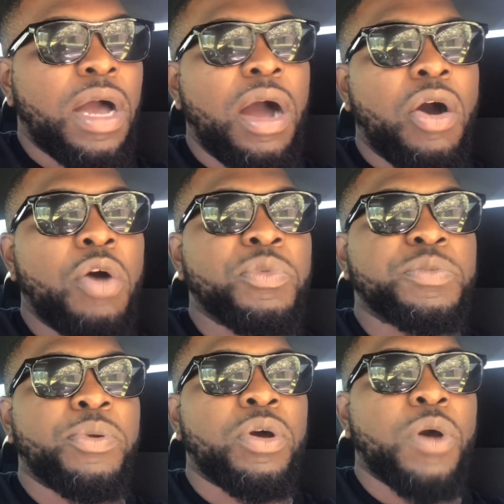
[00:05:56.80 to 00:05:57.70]
I
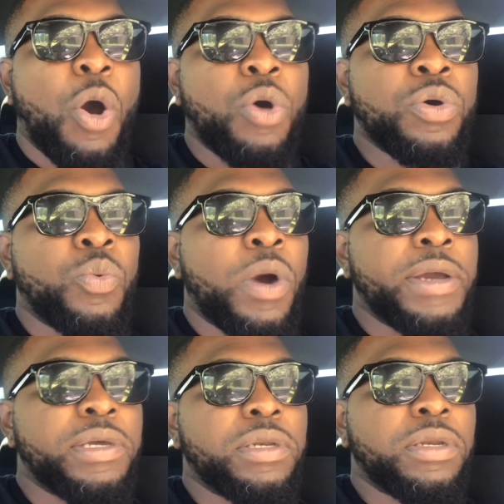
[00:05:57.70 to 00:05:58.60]
almost bought an all
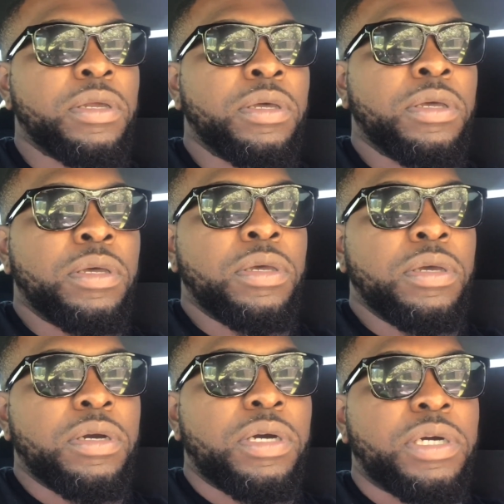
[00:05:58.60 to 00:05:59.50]
white
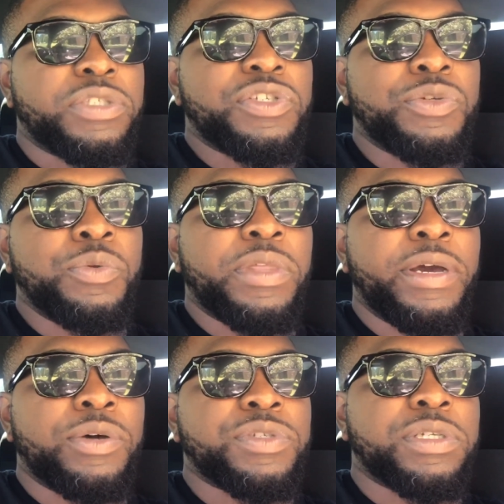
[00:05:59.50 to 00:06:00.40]

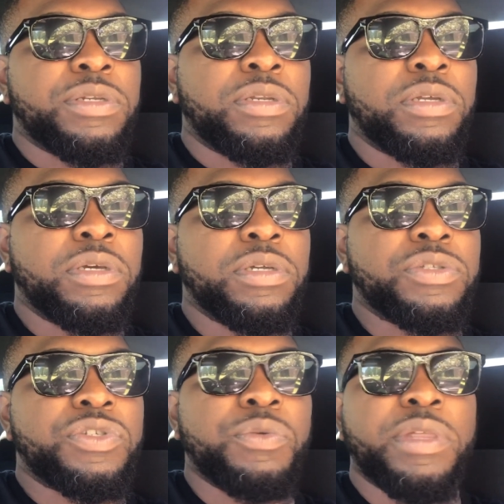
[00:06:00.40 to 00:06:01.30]

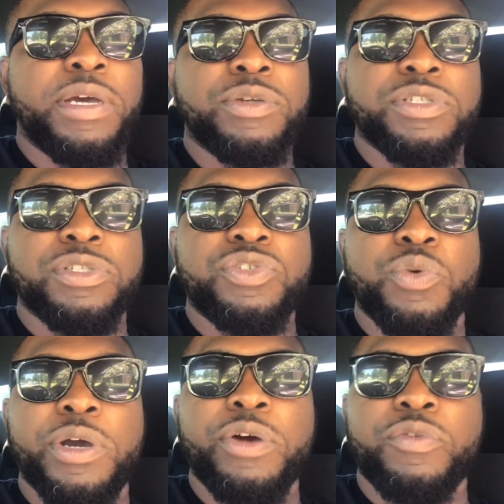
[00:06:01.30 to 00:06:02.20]

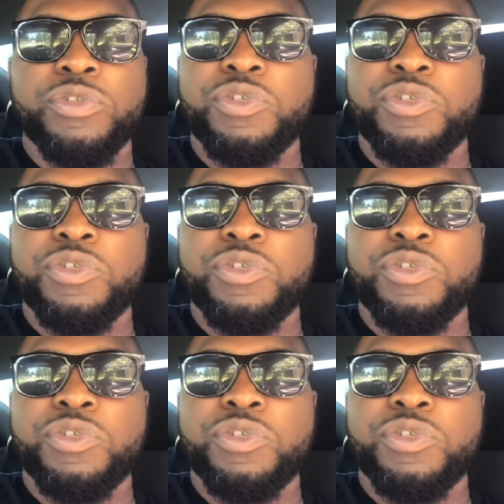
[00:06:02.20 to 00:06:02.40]
2012 or